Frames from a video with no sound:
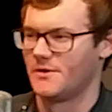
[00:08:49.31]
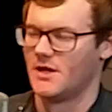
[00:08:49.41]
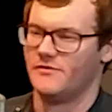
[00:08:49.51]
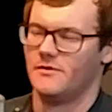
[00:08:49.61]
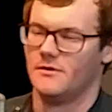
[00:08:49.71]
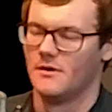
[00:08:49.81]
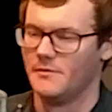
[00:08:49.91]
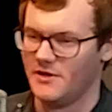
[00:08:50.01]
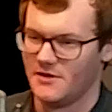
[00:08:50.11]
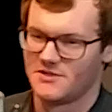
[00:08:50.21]
kind of
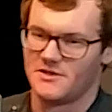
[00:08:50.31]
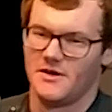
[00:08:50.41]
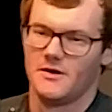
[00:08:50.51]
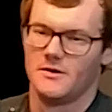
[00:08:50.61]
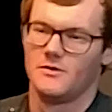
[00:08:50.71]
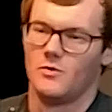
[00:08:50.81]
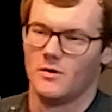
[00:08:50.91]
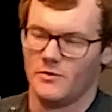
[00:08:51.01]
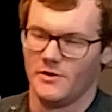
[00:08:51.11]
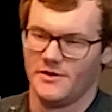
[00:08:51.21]
a media scare
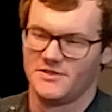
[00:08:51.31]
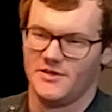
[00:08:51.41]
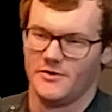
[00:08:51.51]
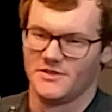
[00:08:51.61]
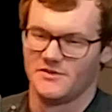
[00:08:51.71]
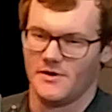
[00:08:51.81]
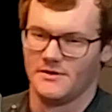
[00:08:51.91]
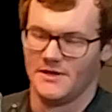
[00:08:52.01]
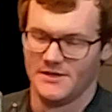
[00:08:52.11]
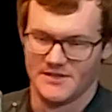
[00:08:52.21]
or really a serious
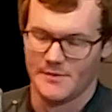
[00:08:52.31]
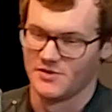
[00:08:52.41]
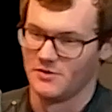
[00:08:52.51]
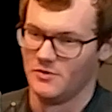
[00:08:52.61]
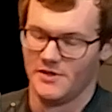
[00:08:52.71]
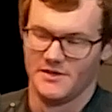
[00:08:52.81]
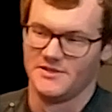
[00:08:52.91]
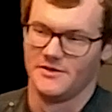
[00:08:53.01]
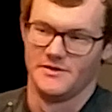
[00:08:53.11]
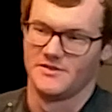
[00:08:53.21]
threat, it is absolutely a
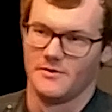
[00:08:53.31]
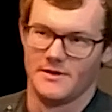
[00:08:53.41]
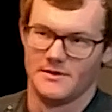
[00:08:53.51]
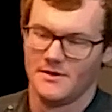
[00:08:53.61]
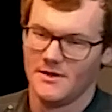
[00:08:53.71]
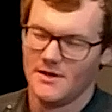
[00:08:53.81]
serious threat.